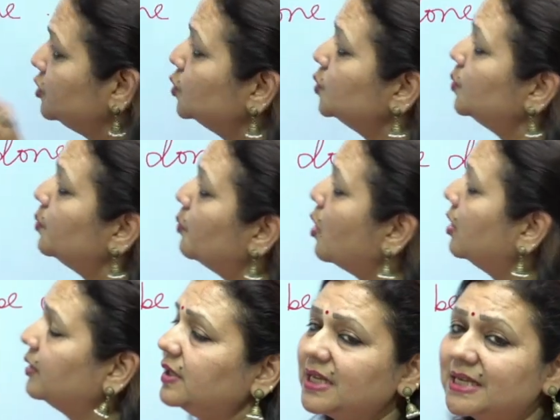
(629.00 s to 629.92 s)
Do
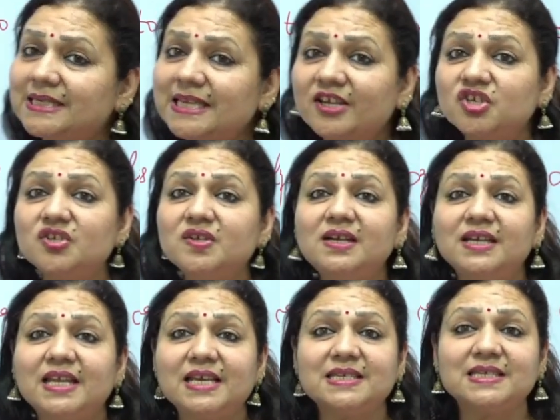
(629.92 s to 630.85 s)
mock tests,
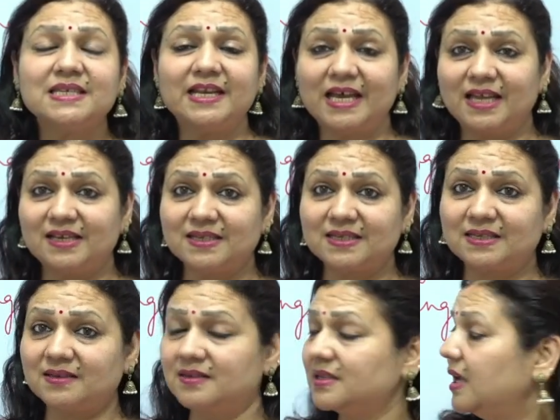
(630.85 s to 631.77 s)
sectional test
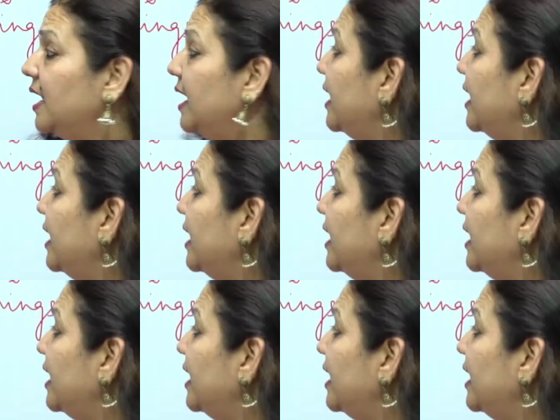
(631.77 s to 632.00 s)
analysis.